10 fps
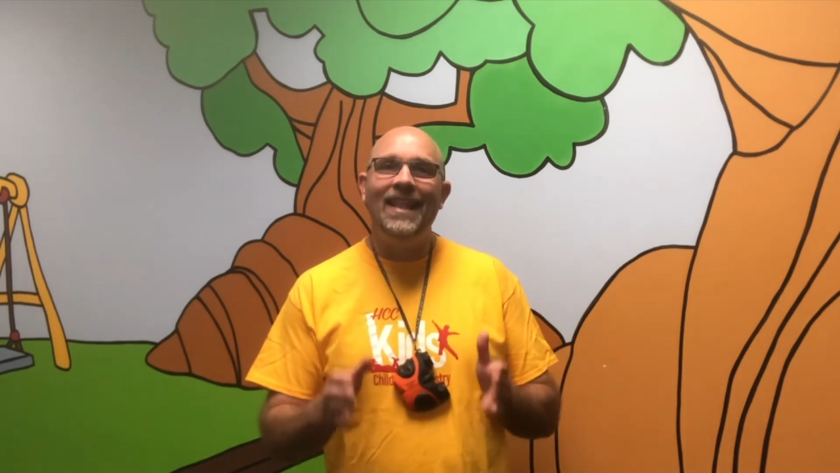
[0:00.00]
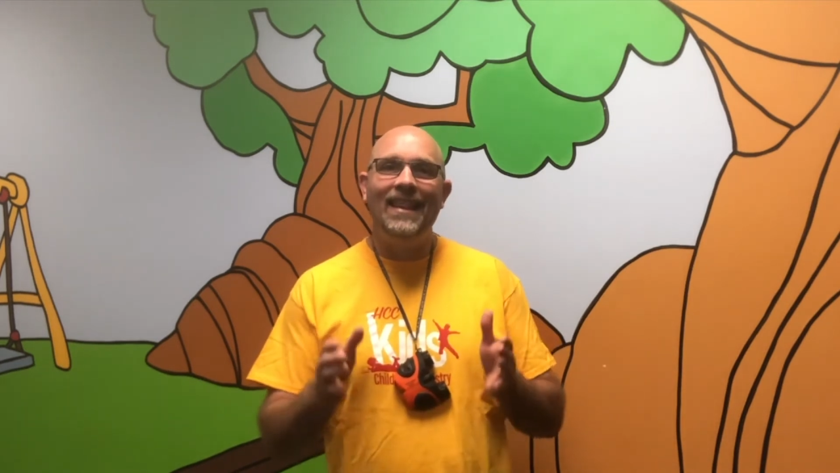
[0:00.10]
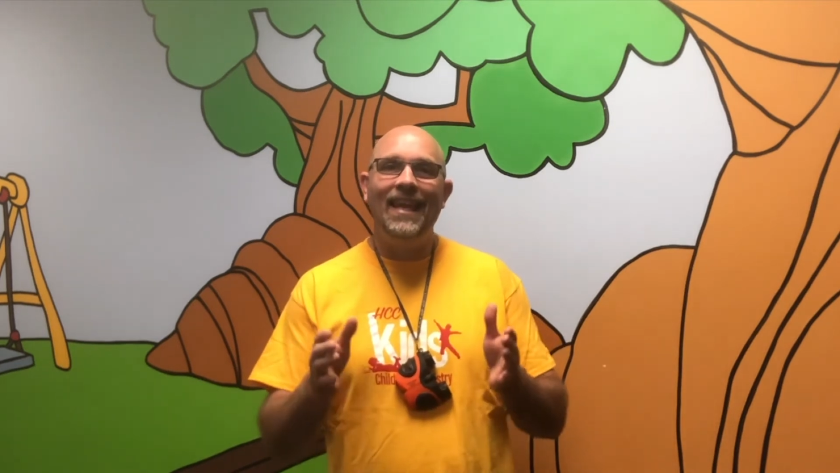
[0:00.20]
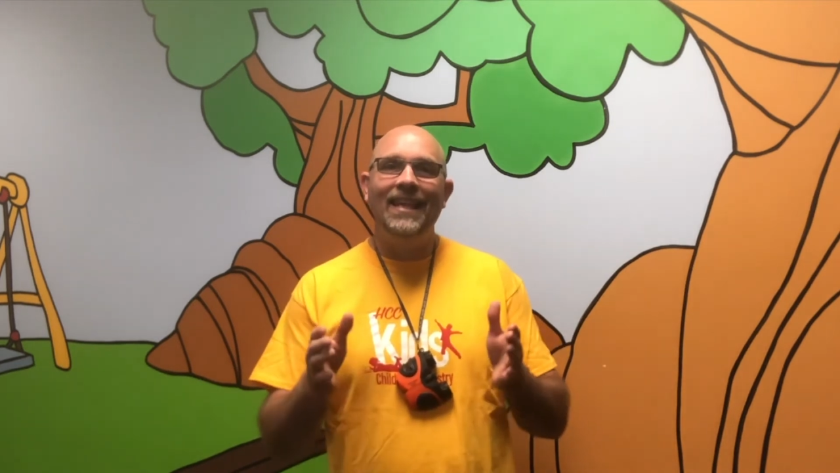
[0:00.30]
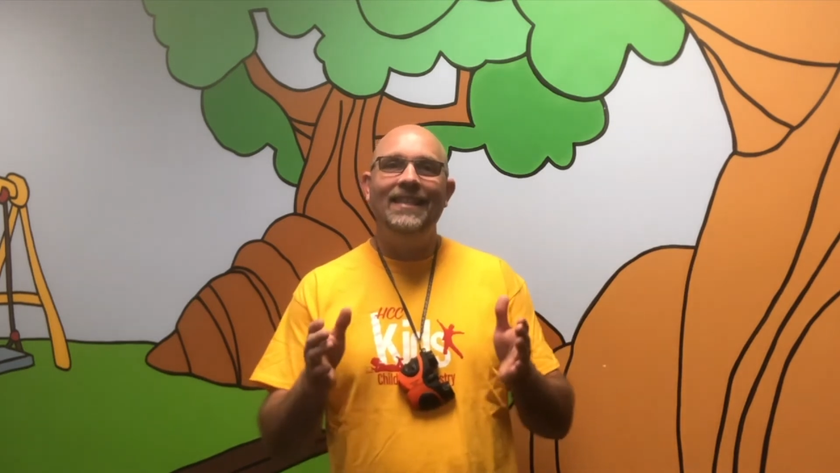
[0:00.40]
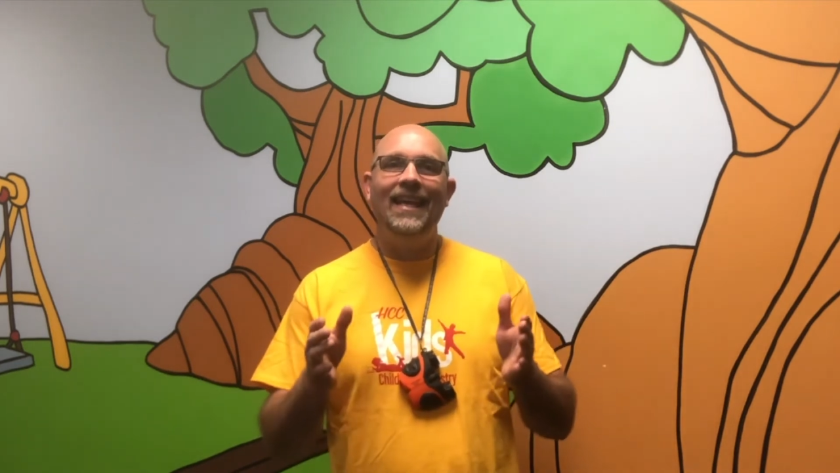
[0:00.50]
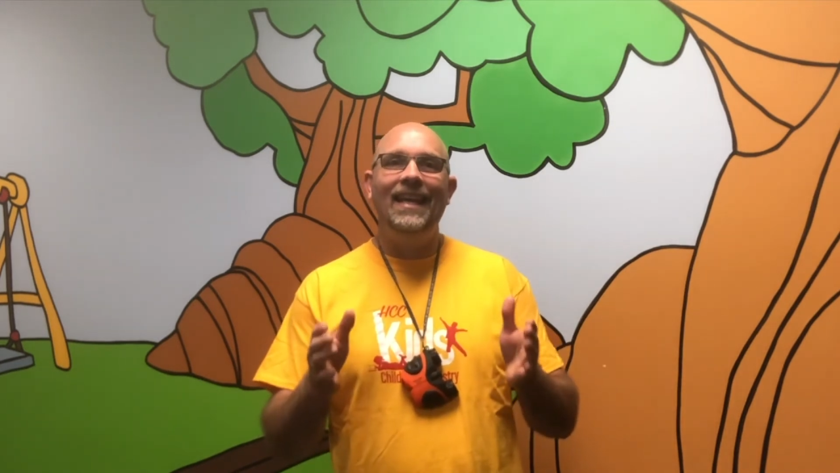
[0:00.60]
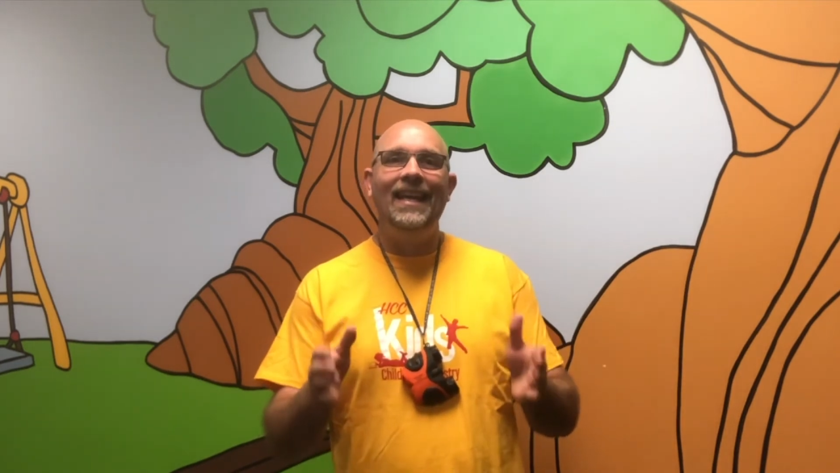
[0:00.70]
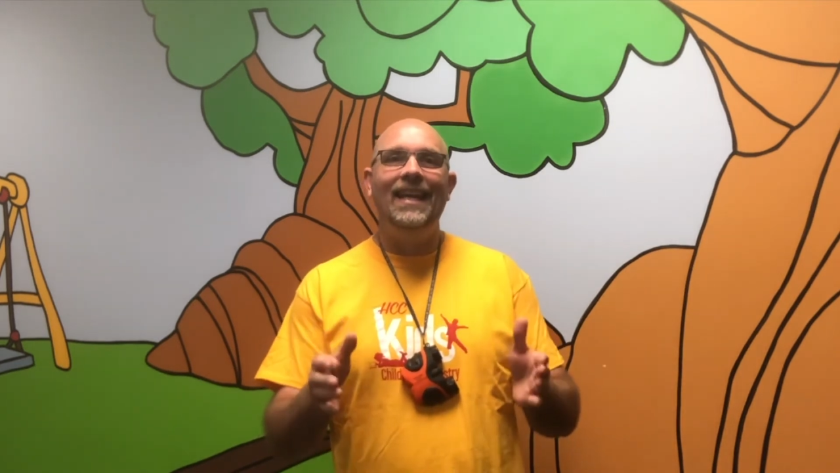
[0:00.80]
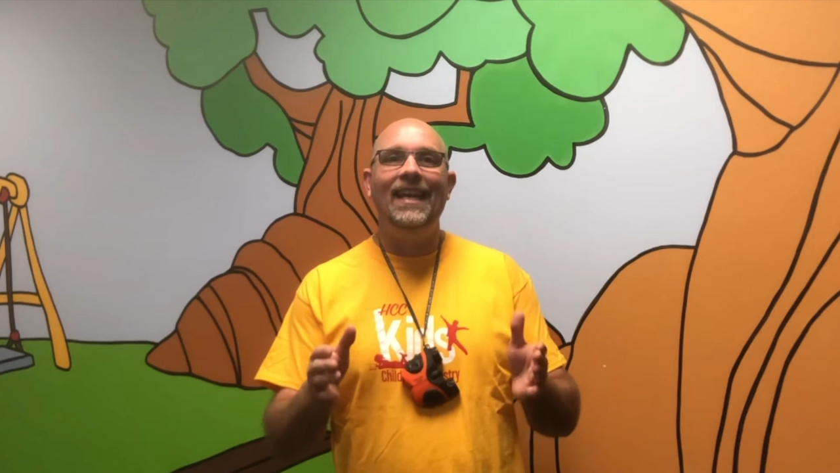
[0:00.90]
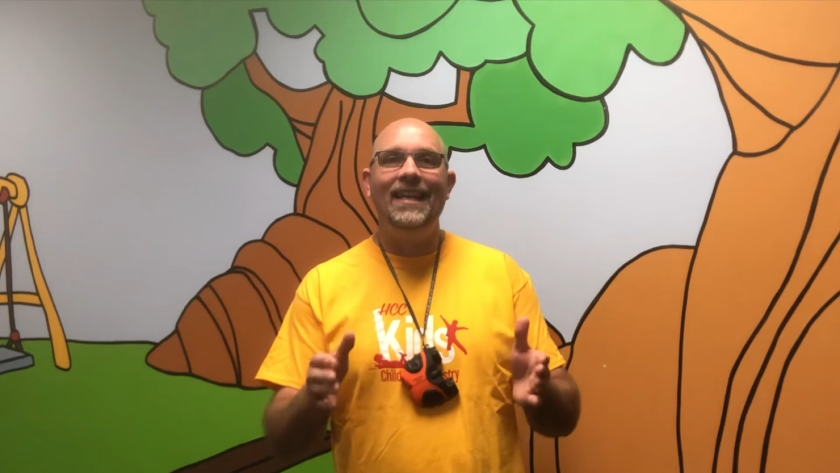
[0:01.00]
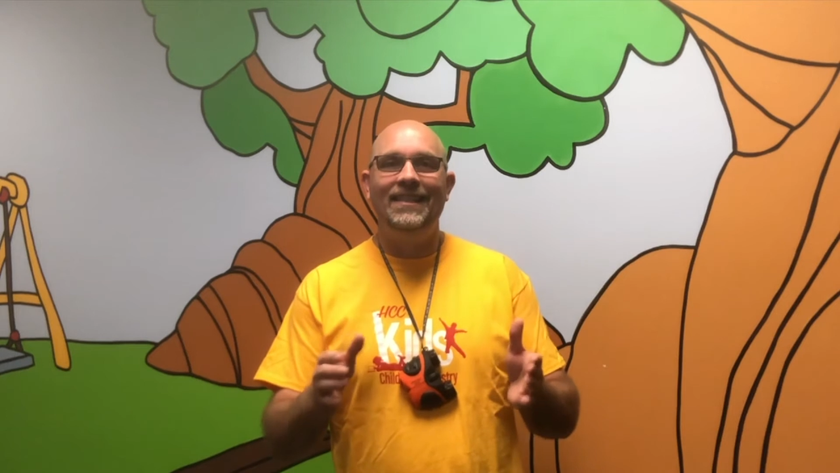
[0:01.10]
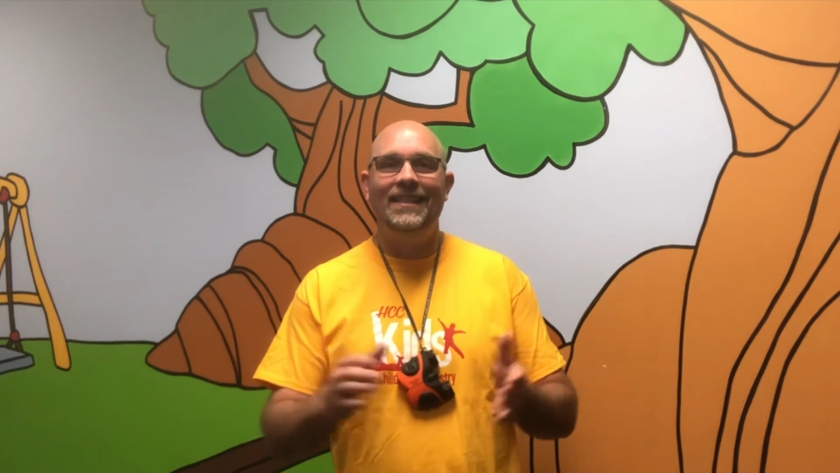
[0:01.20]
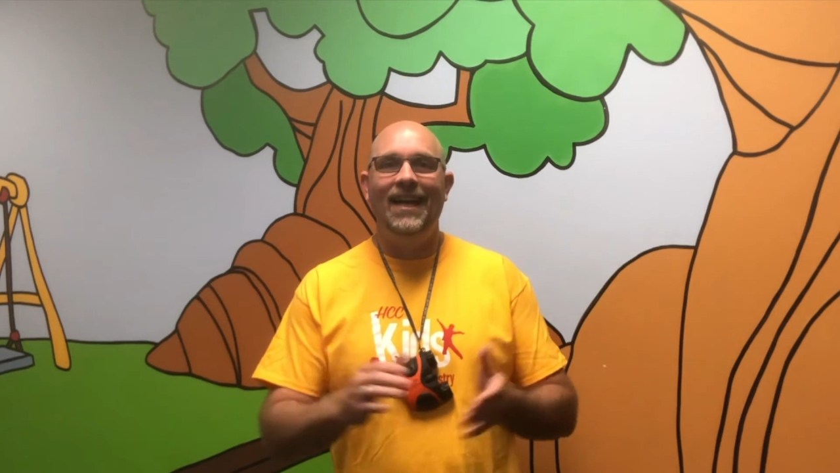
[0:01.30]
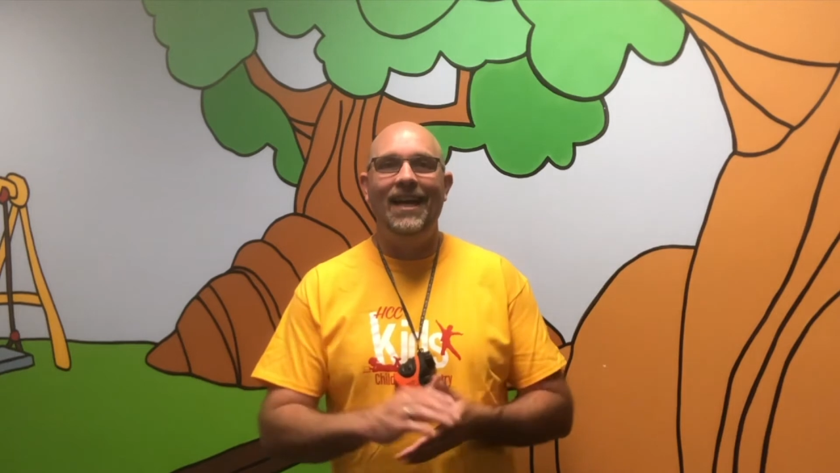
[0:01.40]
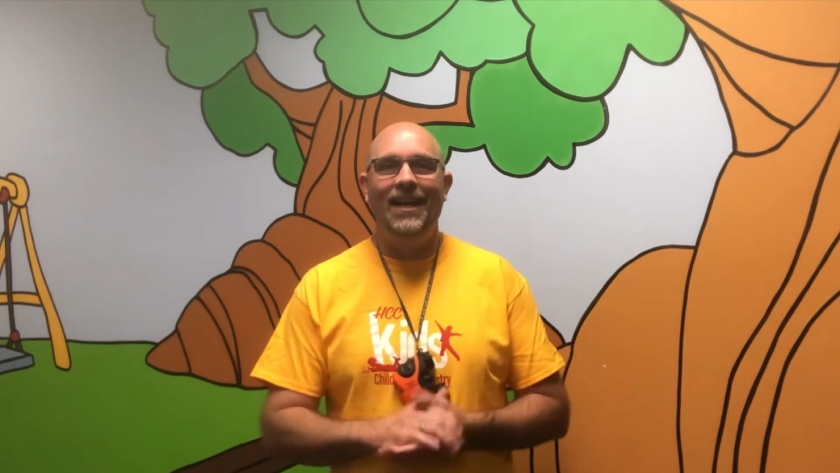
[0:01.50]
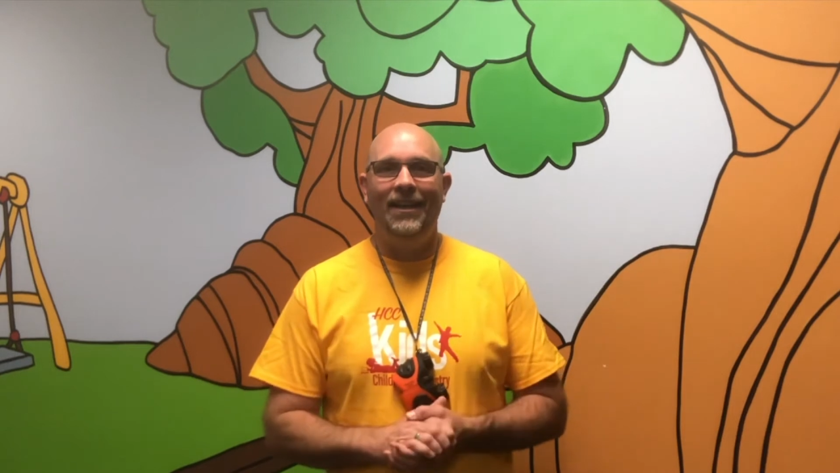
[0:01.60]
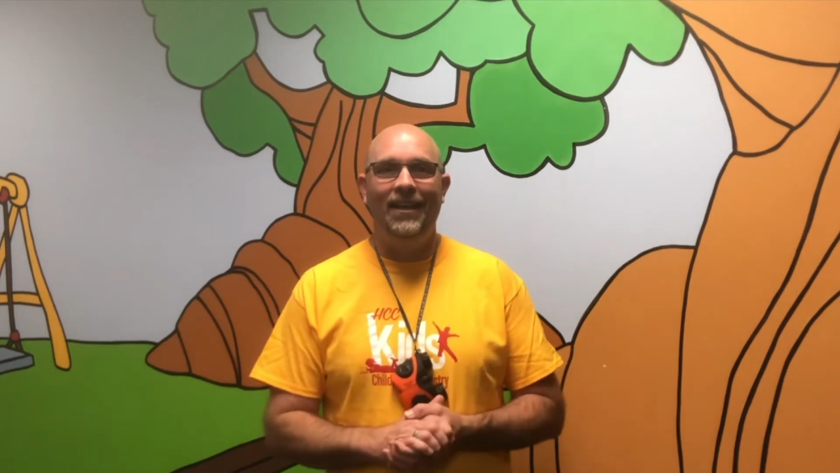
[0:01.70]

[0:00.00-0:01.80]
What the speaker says: things that he has done.